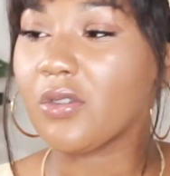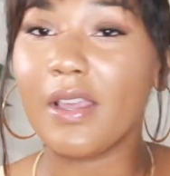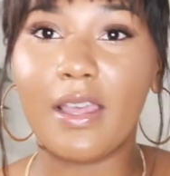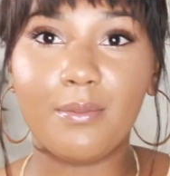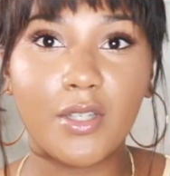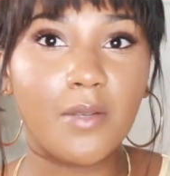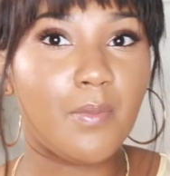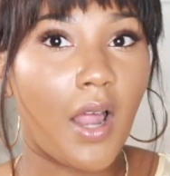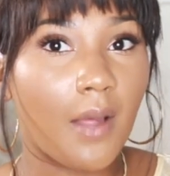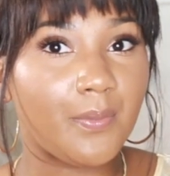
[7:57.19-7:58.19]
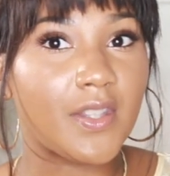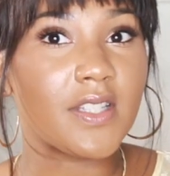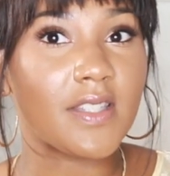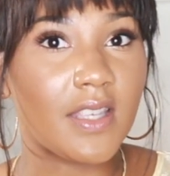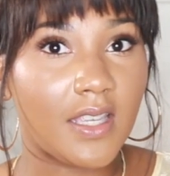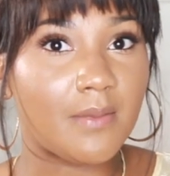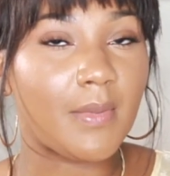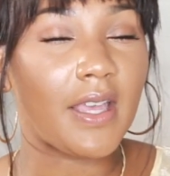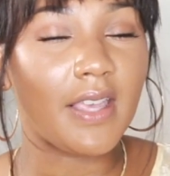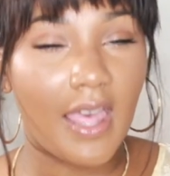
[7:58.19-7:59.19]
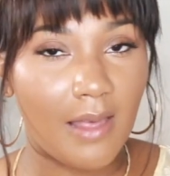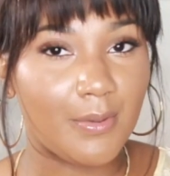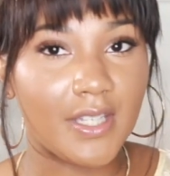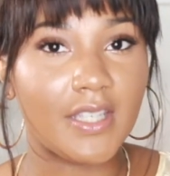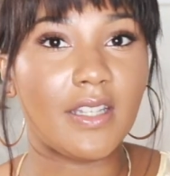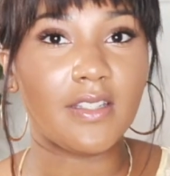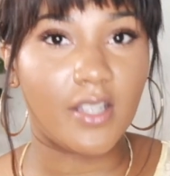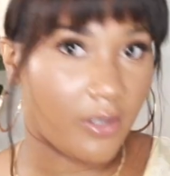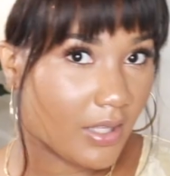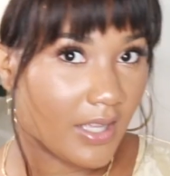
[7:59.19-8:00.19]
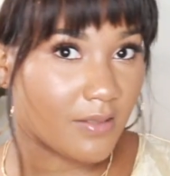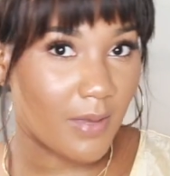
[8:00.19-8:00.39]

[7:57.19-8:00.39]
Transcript: So I am gonna pop this in my cabinet and tell you guys